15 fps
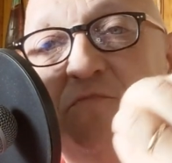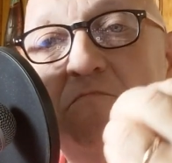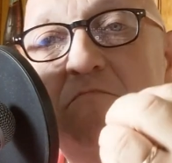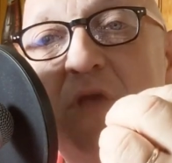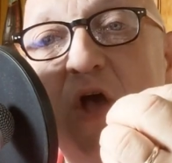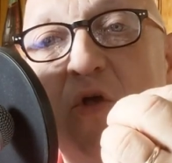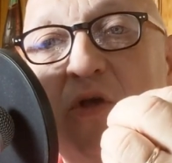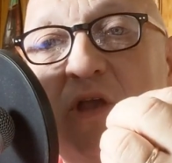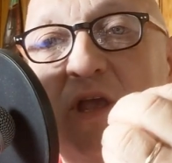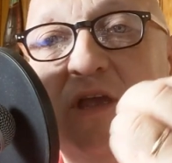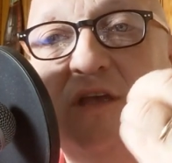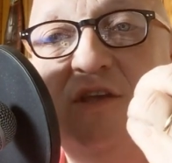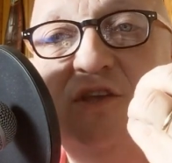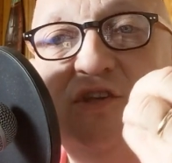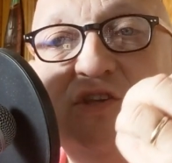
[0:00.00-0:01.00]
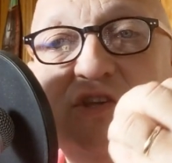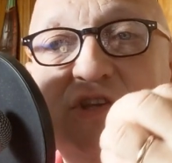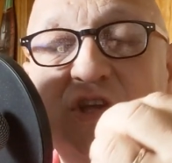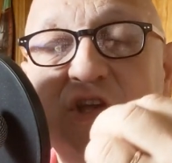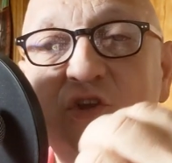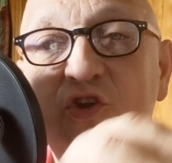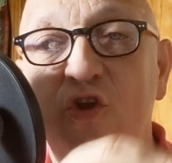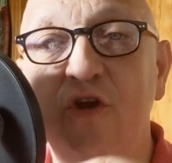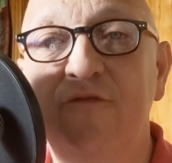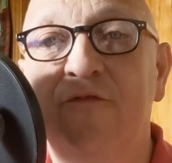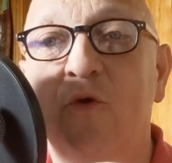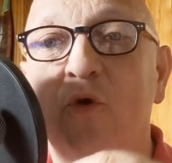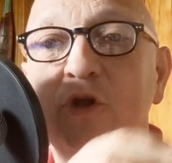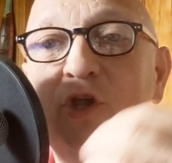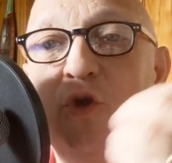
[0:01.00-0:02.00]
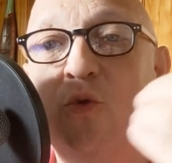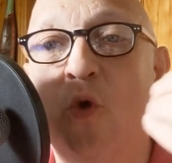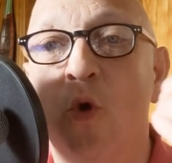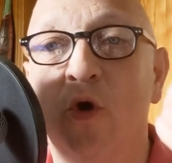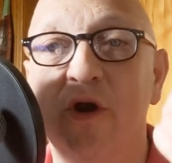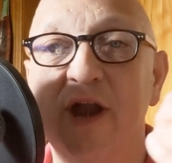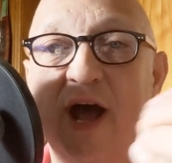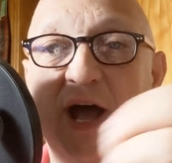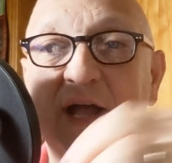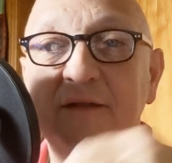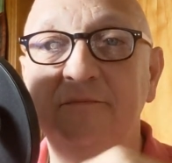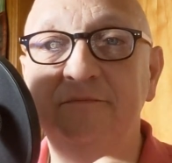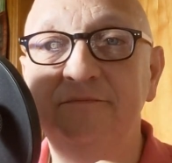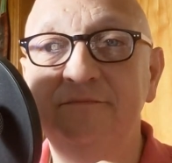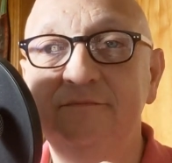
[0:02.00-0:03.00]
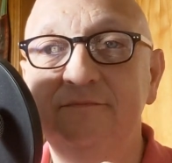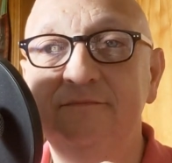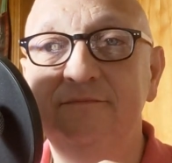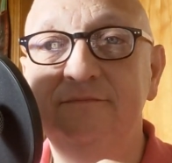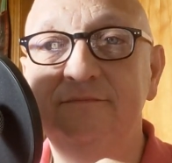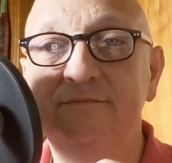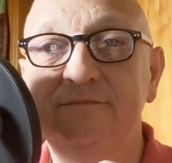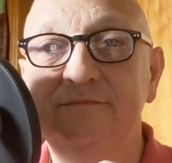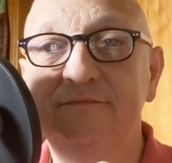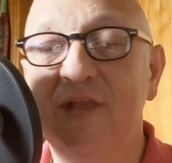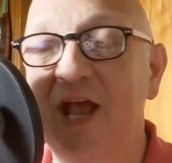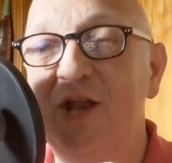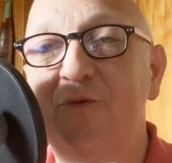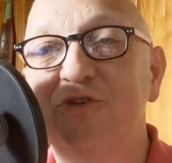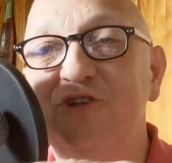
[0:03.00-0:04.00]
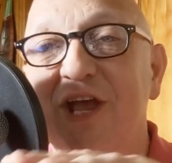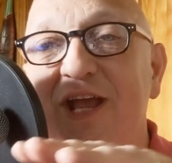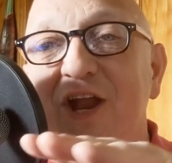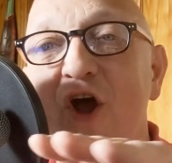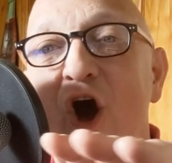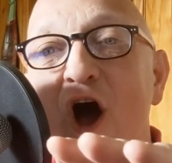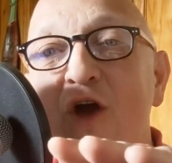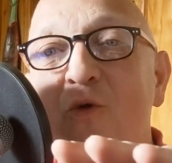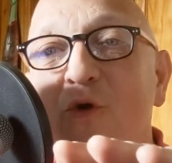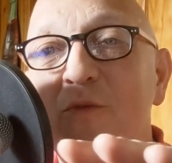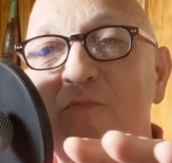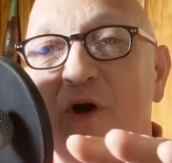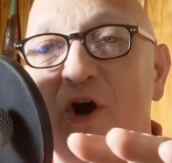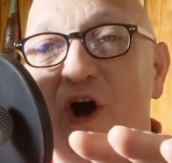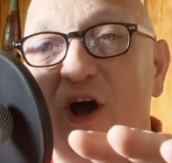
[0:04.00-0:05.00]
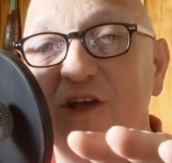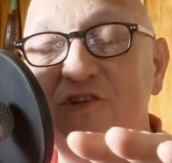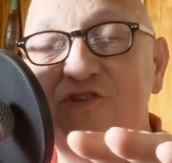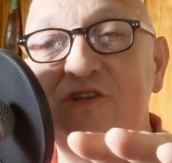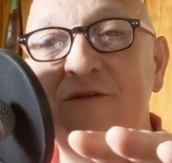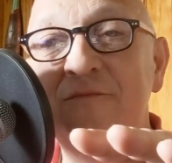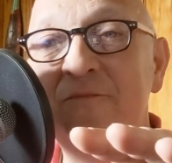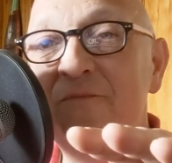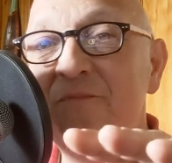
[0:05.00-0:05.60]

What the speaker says: milk good for you or not? And it was like an awkward pause.